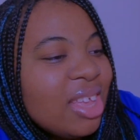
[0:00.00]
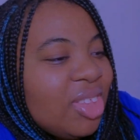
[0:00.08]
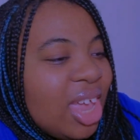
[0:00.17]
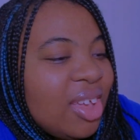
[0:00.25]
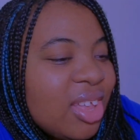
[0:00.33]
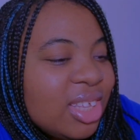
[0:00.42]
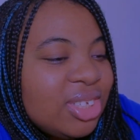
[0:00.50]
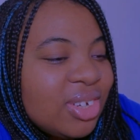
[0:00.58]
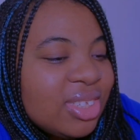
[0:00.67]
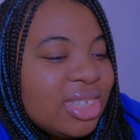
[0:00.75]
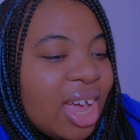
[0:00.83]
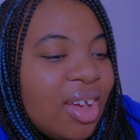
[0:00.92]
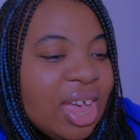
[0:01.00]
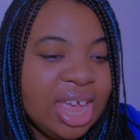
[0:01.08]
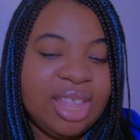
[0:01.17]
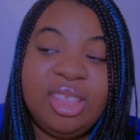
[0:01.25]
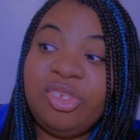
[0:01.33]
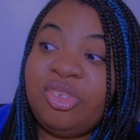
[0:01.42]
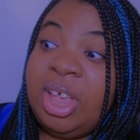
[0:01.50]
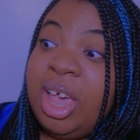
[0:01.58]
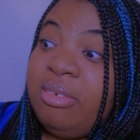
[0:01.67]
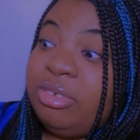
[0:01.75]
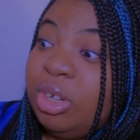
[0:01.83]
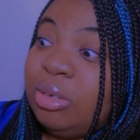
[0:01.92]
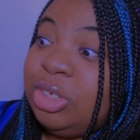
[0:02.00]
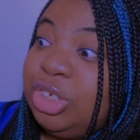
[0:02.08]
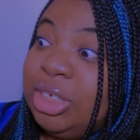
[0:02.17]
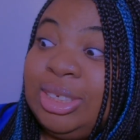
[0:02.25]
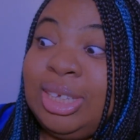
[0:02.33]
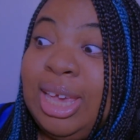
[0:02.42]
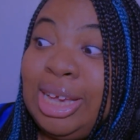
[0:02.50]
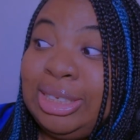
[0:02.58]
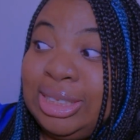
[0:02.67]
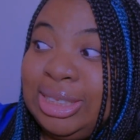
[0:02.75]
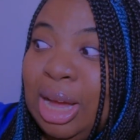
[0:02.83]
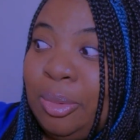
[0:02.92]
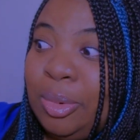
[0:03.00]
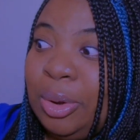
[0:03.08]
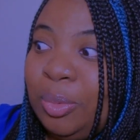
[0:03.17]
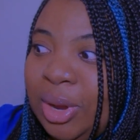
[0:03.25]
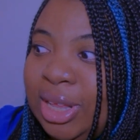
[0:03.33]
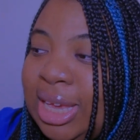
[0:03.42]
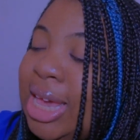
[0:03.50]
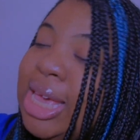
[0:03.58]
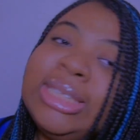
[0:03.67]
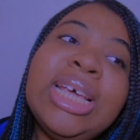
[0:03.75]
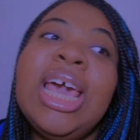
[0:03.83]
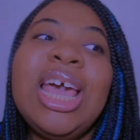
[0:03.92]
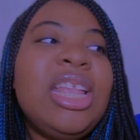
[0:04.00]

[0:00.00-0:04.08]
Take all the jokes out and then save jokes just in case it's not what it really is,